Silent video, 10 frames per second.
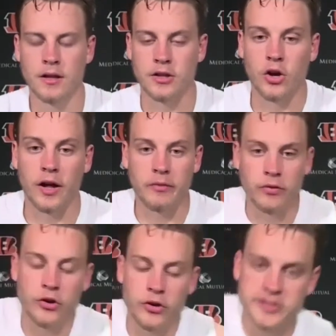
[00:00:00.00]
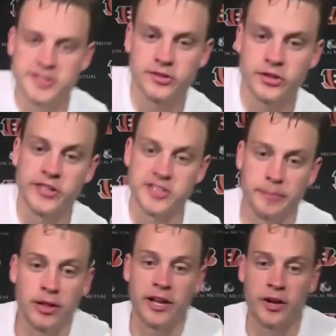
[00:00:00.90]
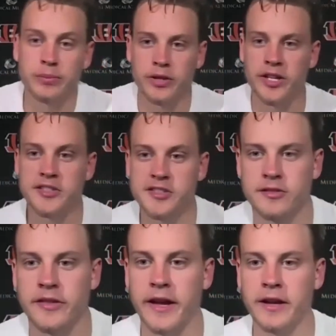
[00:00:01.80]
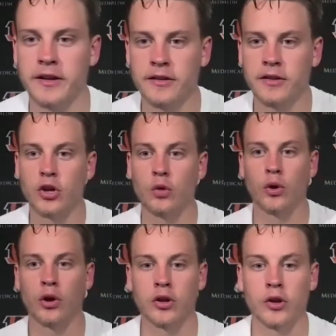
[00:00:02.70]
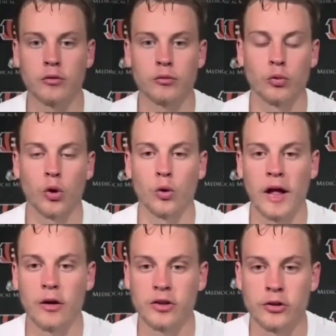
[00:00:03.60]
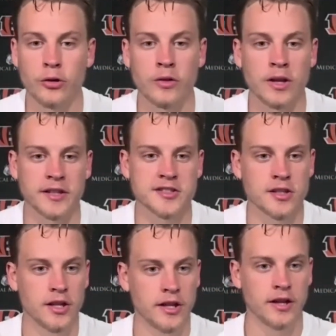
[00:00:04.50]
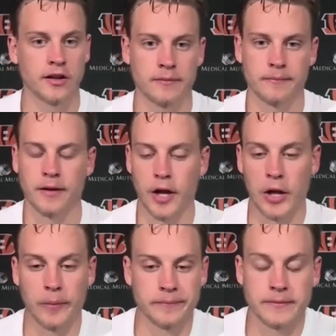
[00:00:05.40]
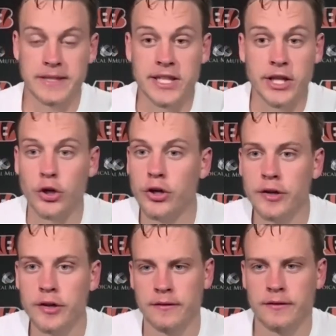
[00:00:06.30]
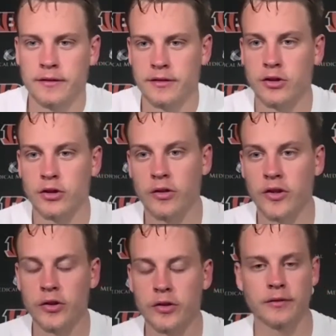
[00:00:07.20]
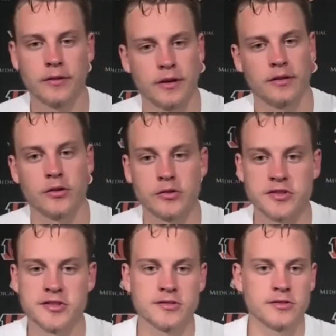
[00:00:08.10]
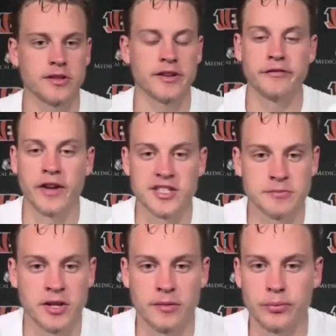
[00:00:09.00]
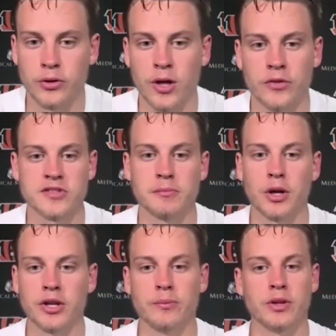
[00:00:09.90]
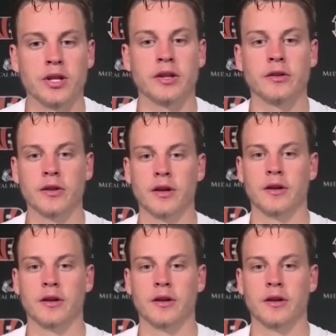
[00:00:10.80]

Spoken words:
You know, there is a plan in place that, you know, we're gonna roll out here in the next year. You know, there's events getting put on, there's money being